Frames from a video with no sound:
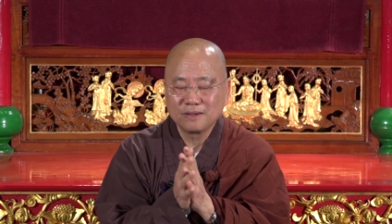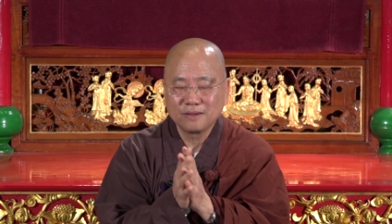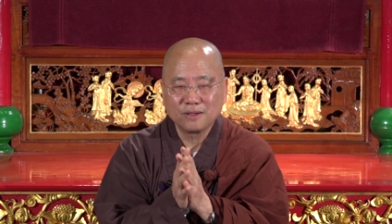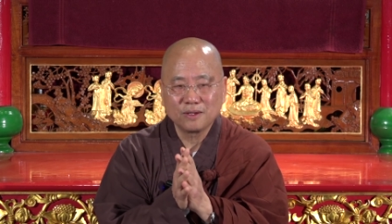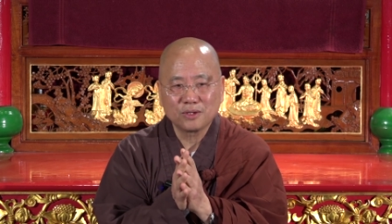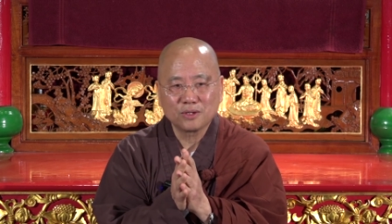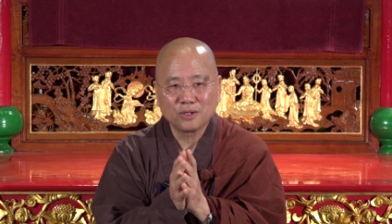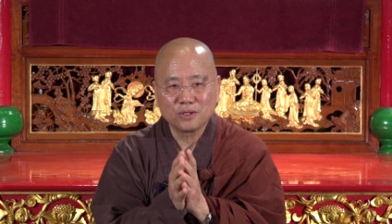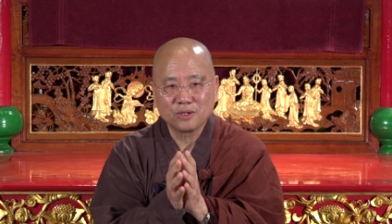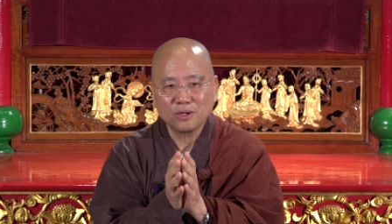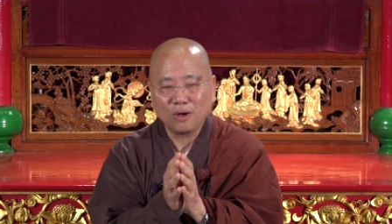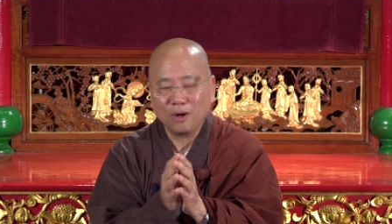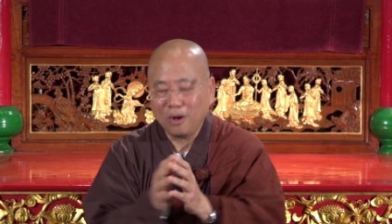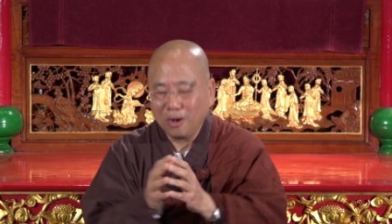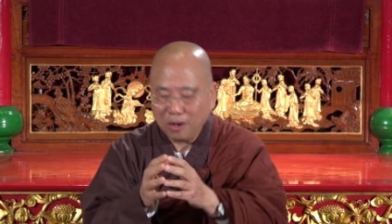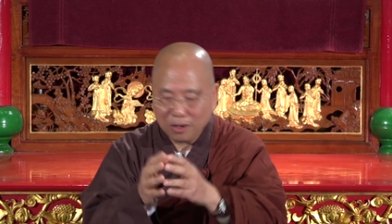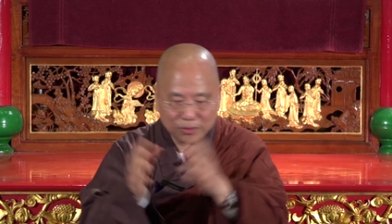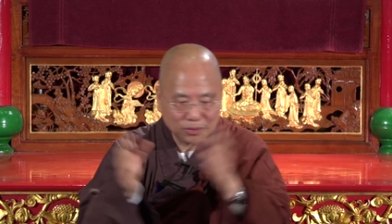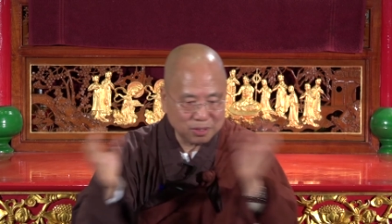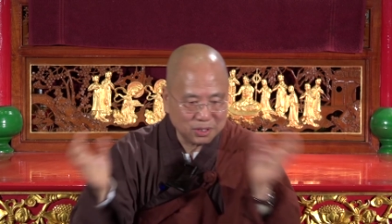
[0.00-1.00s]
This is
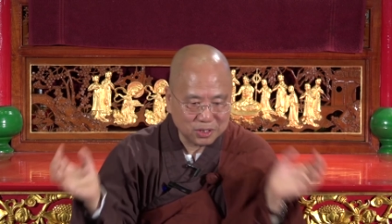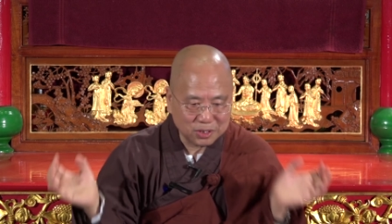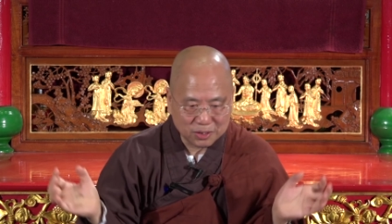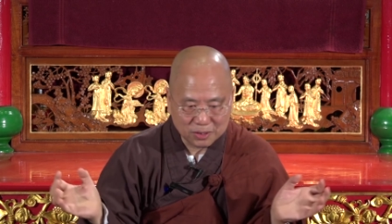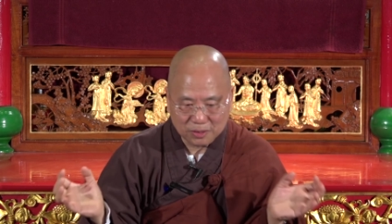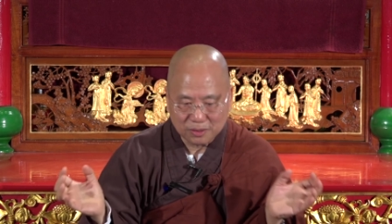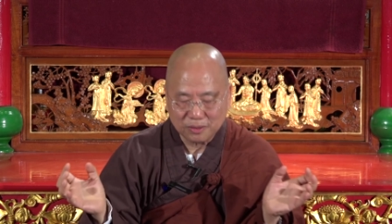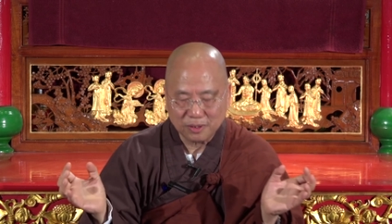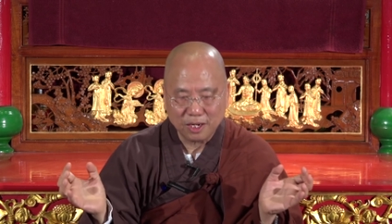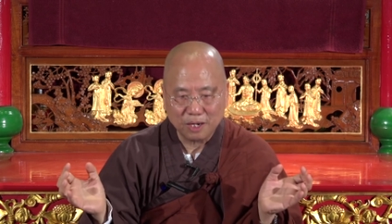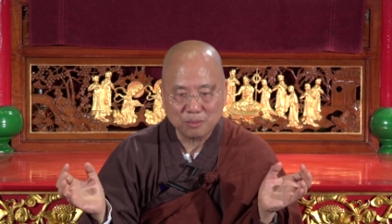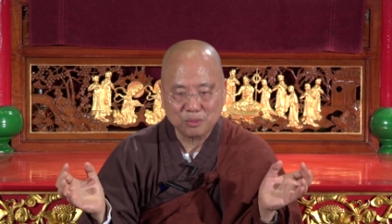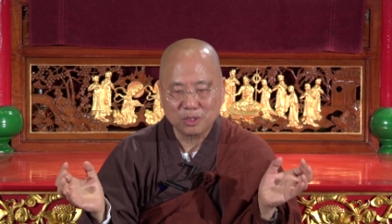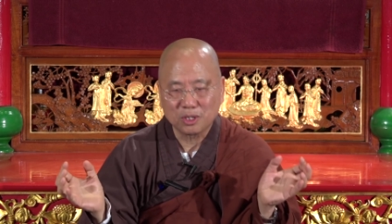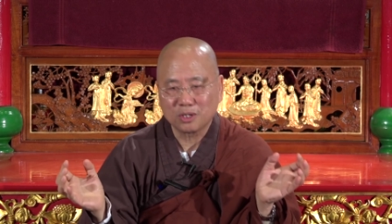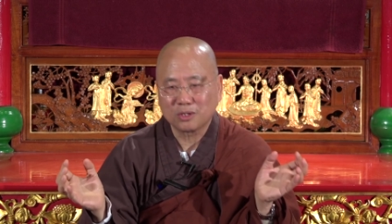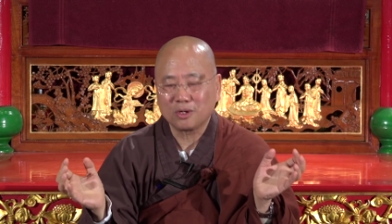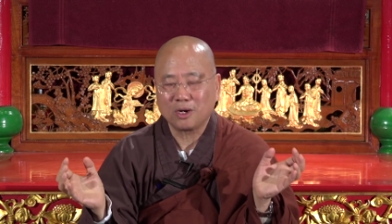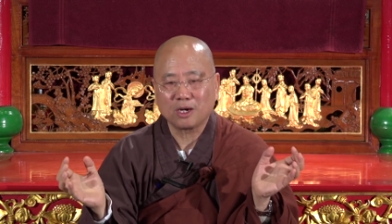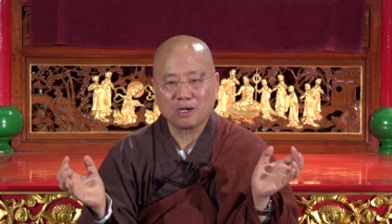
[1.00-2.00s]
all this I'm
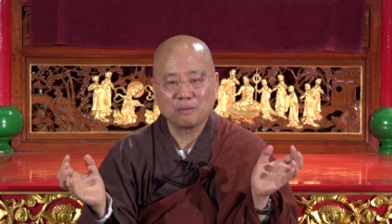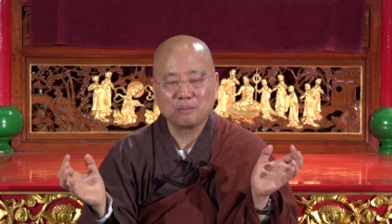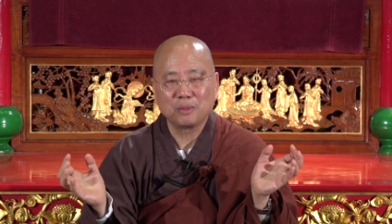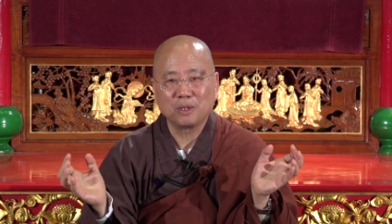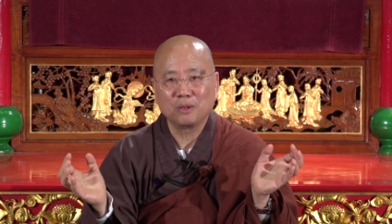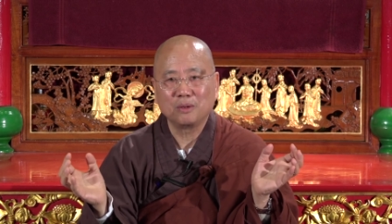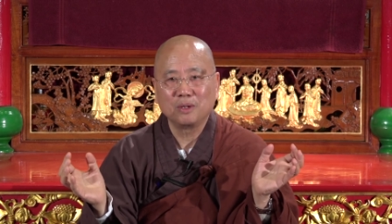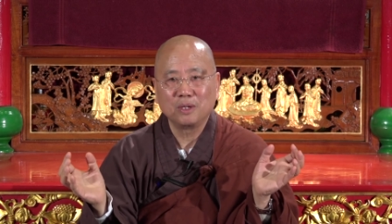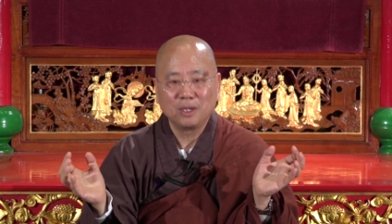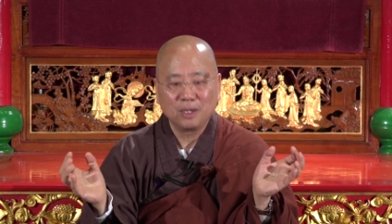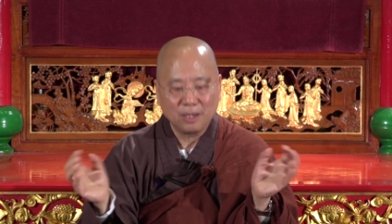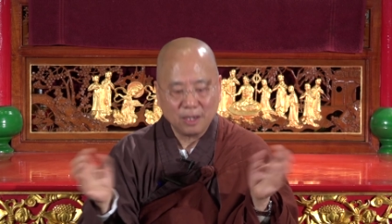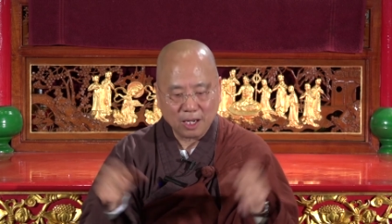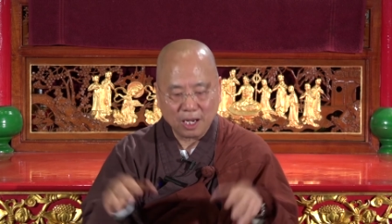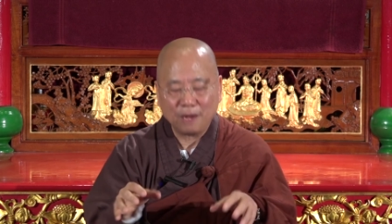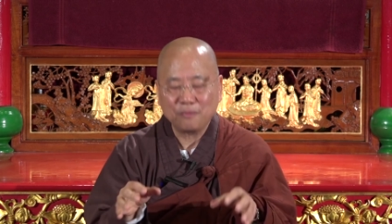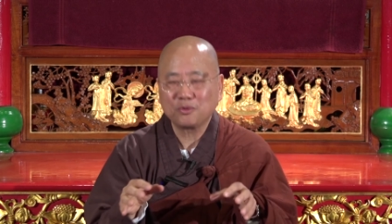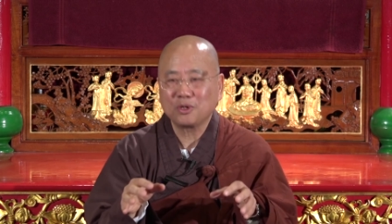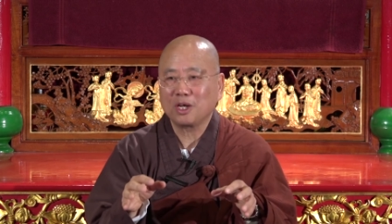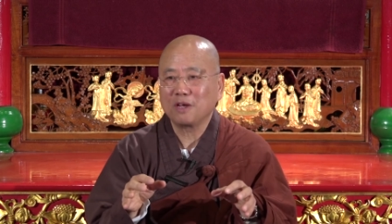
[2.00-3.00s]
going to talk about
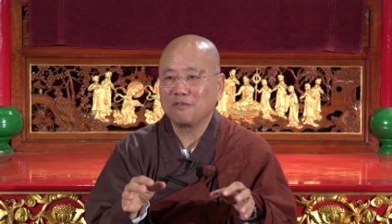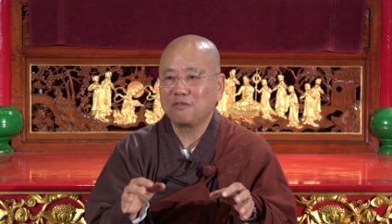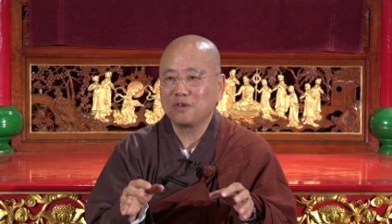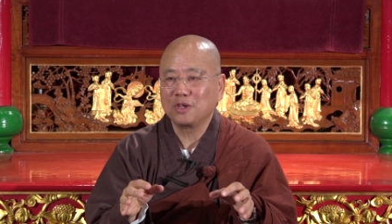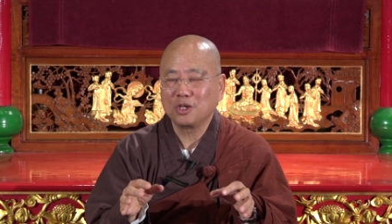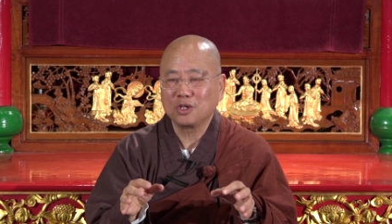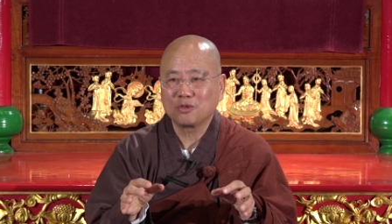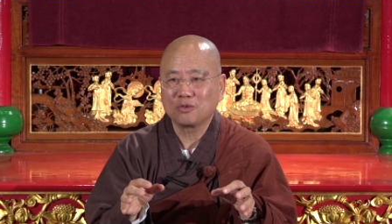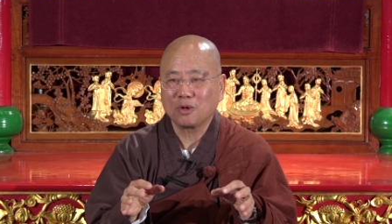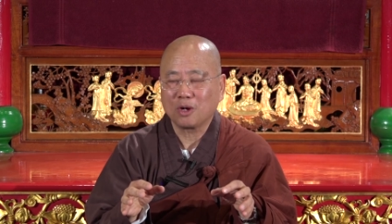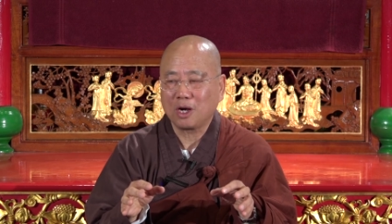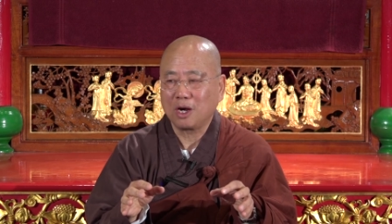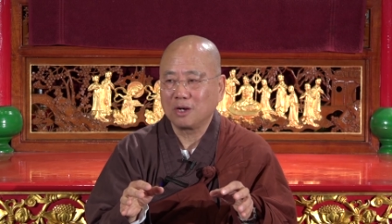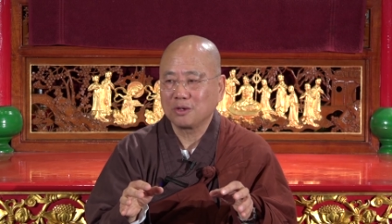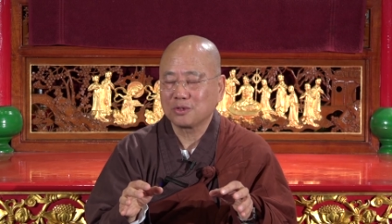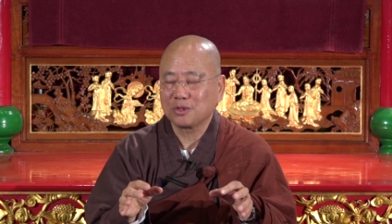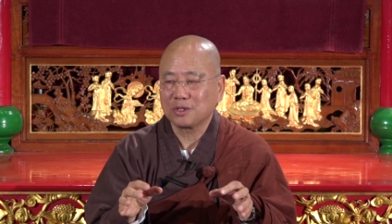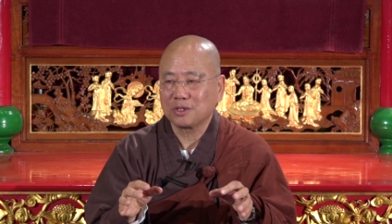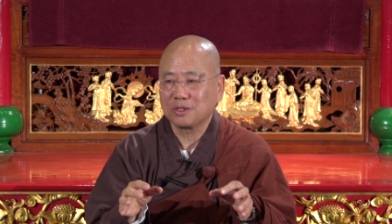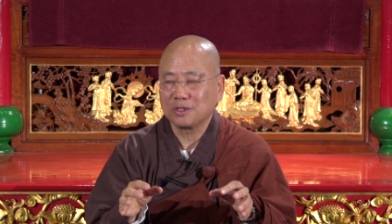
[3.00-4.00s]
after I finish
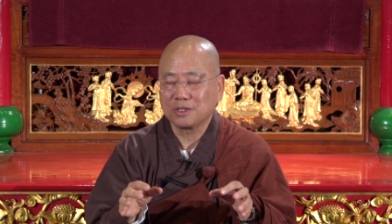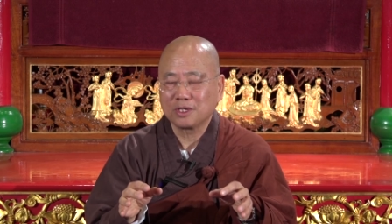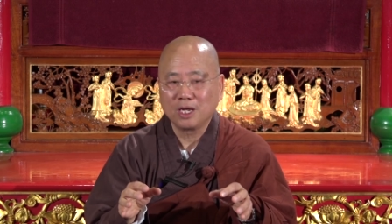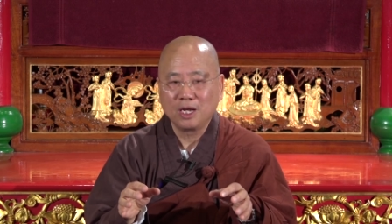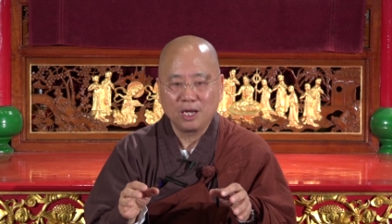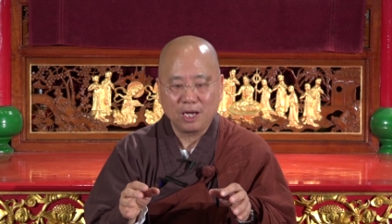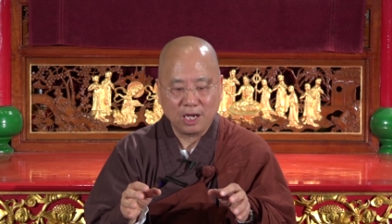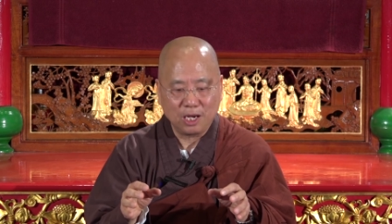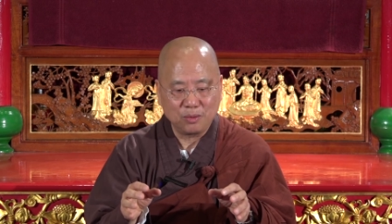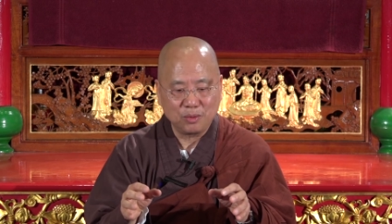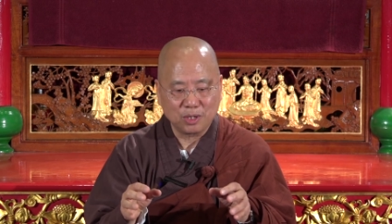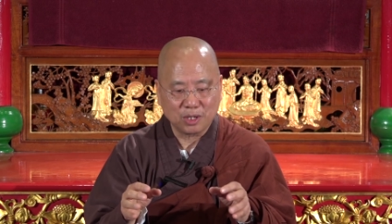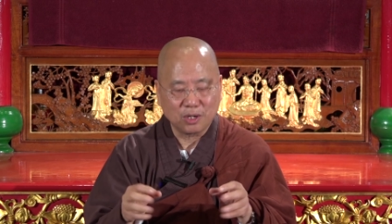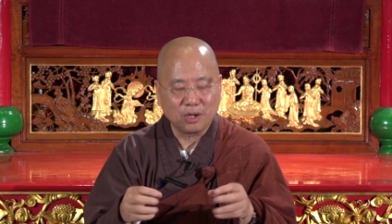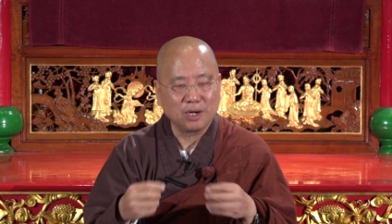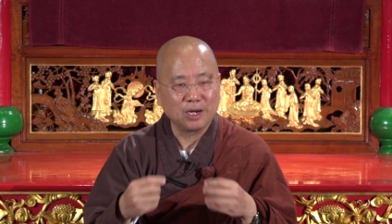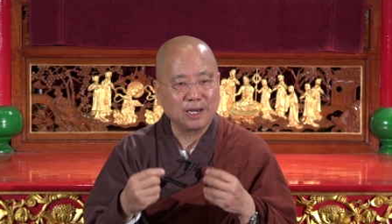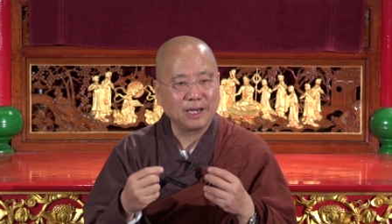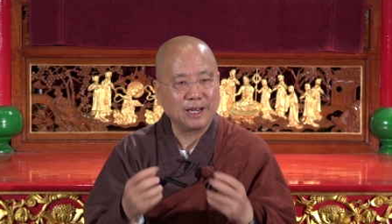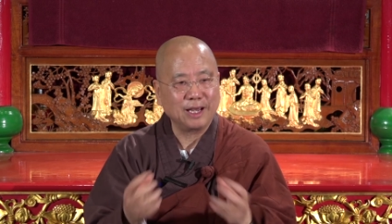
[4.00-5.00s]
consciousness. I want to
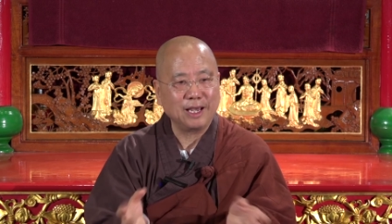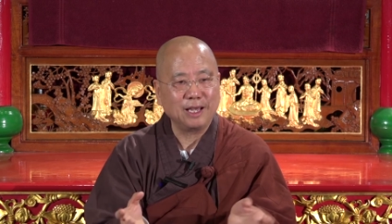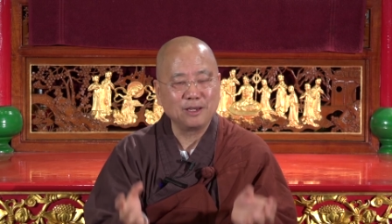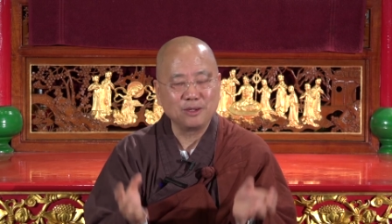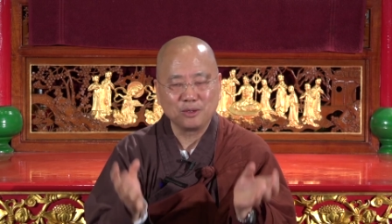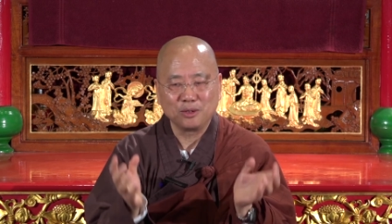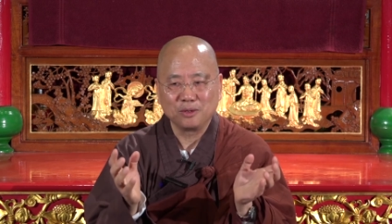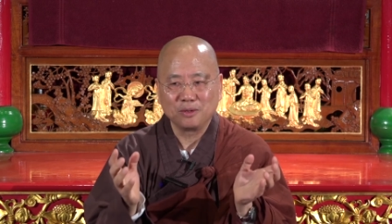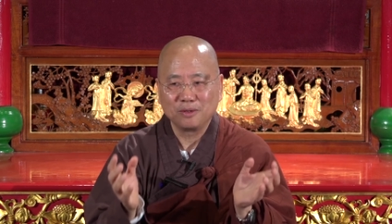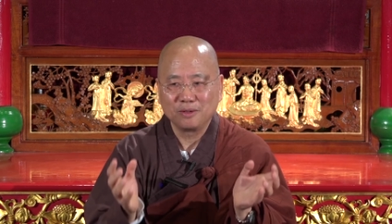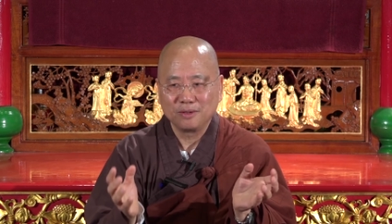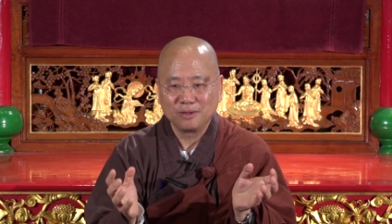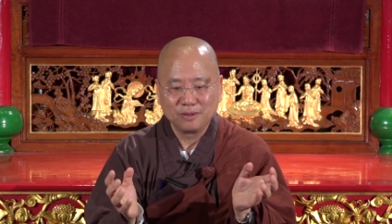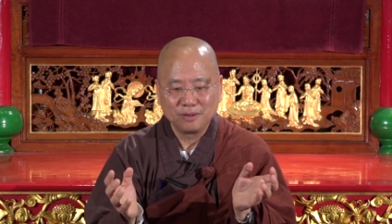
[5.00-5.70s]
call it an end.